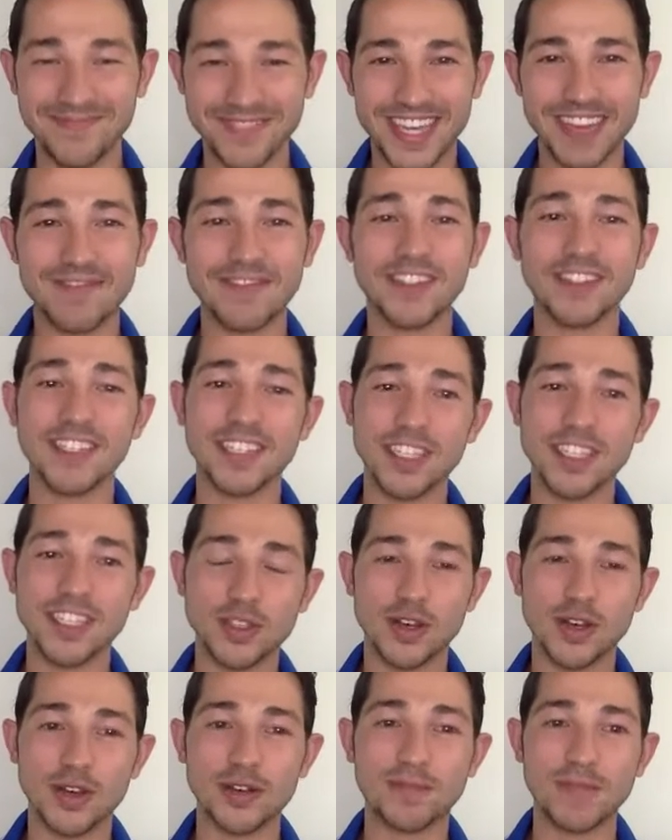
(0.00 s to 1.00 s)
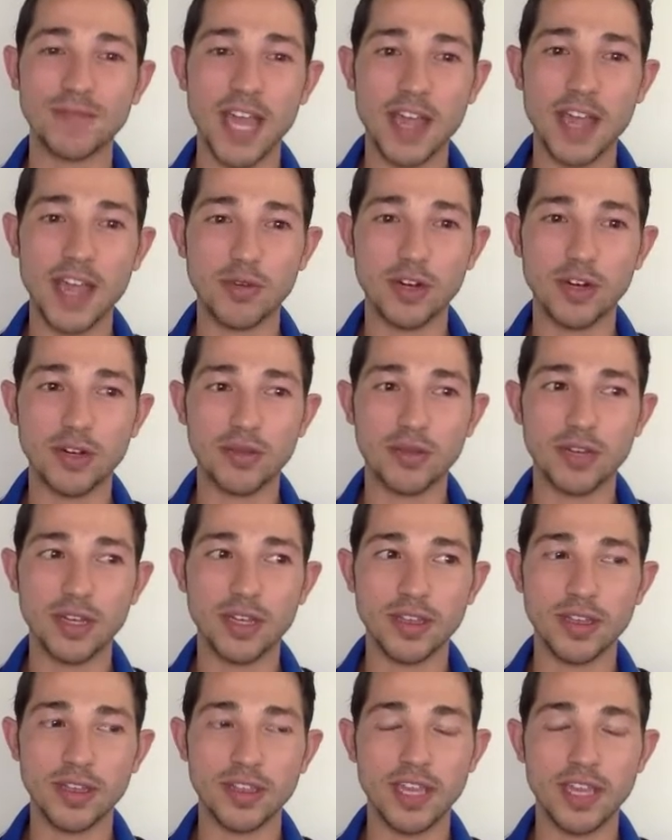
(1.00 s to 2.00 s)
Definitely. So I work
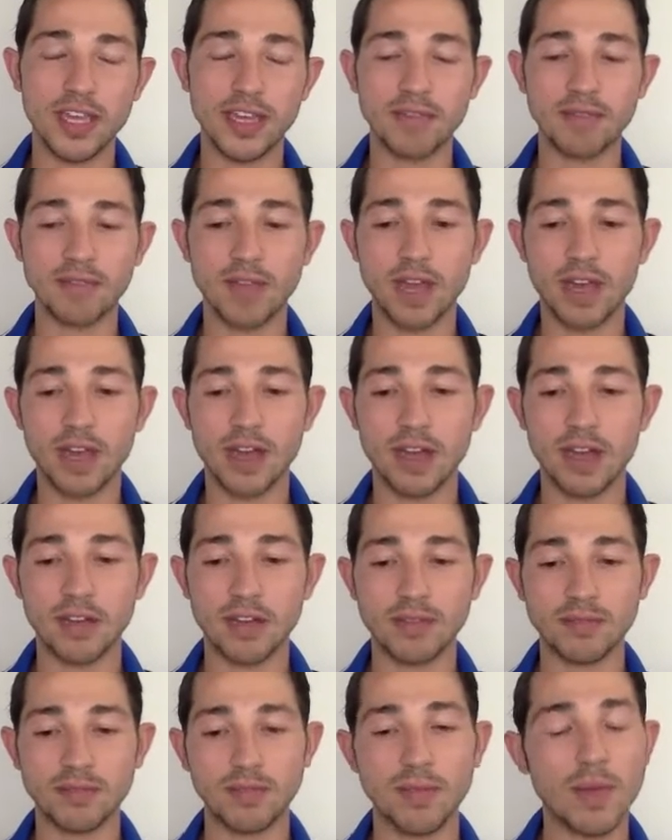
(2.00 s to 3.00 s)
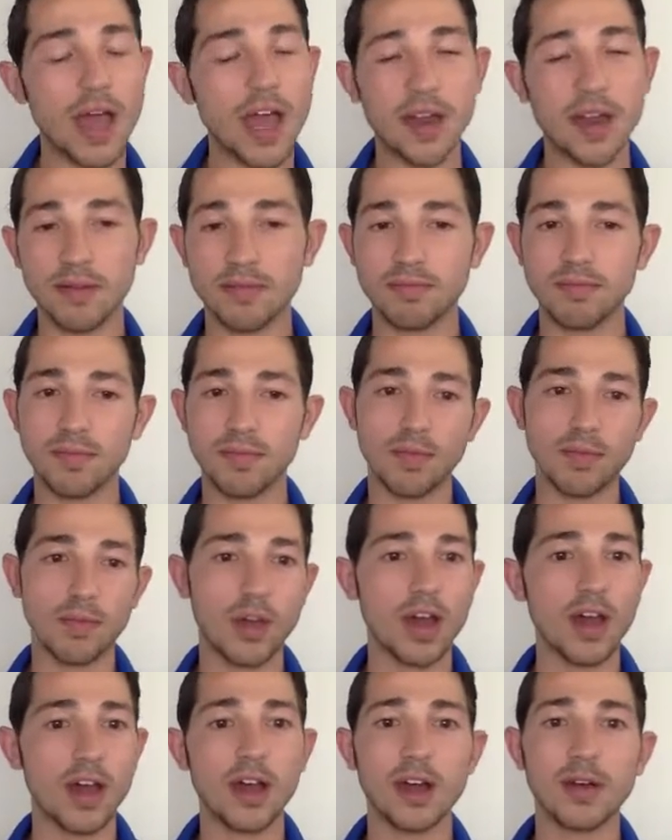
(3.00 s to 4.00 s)
with and on
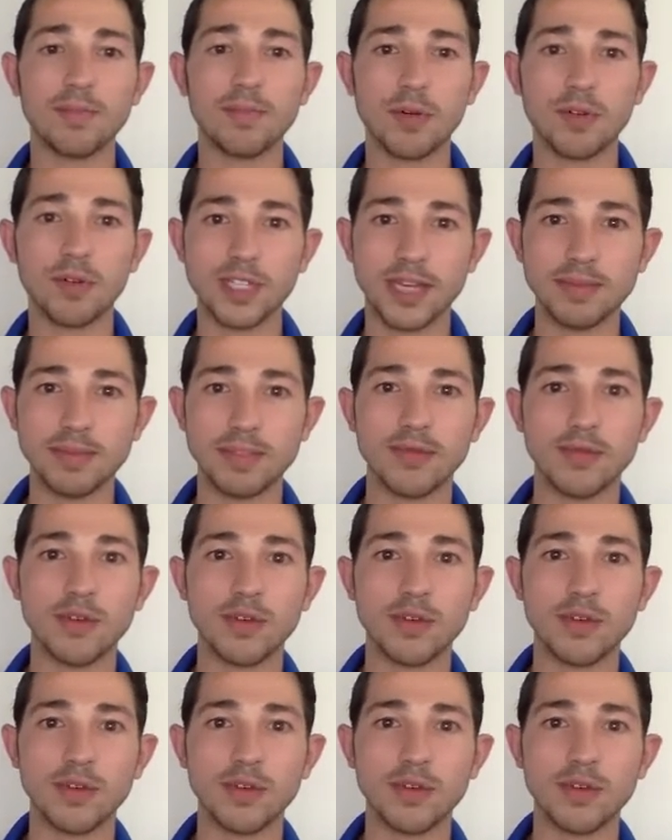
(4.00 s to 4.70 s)
both types of